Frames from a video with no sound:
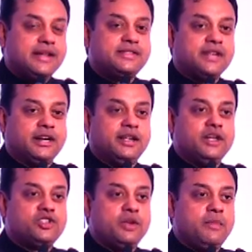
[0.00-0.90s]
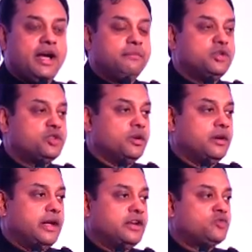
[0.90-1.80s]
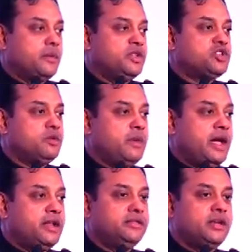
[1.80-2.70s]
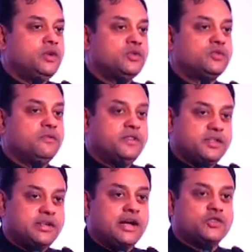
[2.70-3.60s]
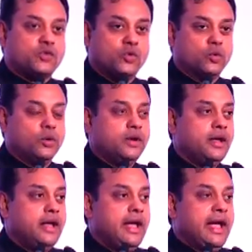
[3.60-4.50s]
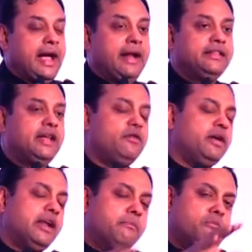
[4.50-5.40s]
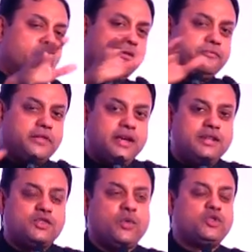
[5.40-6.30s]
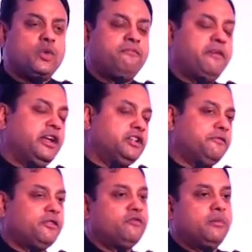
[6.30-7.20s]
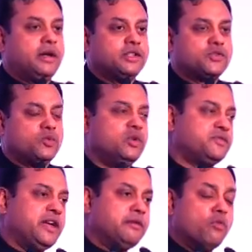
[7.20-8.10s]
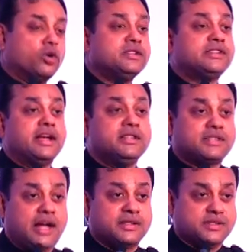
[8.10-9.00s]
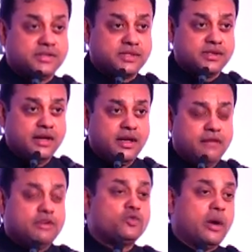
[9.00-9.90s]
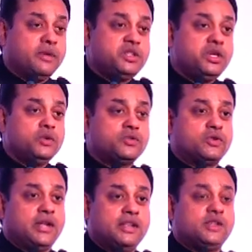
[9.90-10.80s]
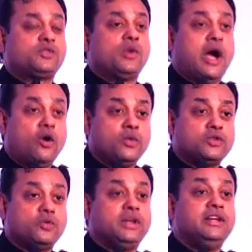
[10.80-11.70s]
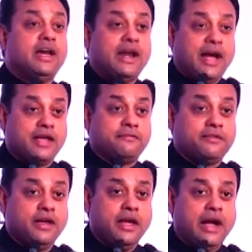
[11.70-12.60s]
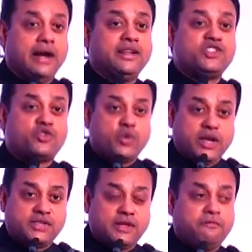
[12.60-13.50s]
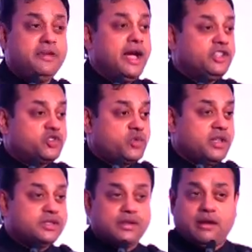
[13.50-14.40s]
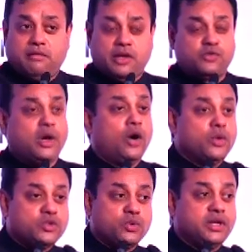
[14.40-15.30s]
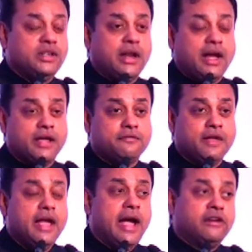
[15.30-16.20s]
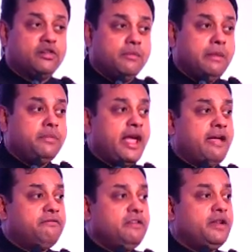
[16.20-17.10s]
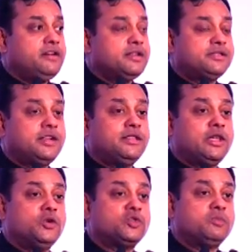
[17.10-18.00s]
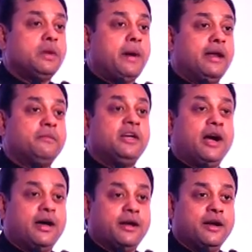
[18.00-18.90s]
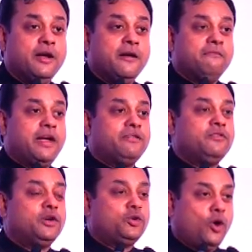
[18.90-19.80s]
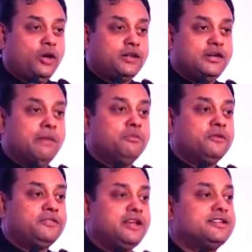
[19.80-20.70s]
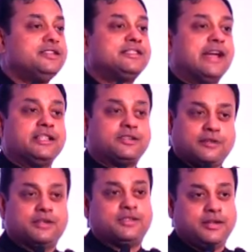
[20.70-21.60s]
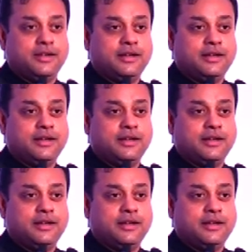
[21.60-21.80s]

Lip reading: I studied in Chinmaya Mission, and Swami Chinmayananda used to visit our school, and there were a number of things which were very different from other schools. We had moral science classes, where Swamiji used to tell us as to how we should lead our life under stress. If we had stress, as to how we should lead our life. And I remember every Wednesday, there used to be a Balavihara, where we were taught a number of things in Sanskrit.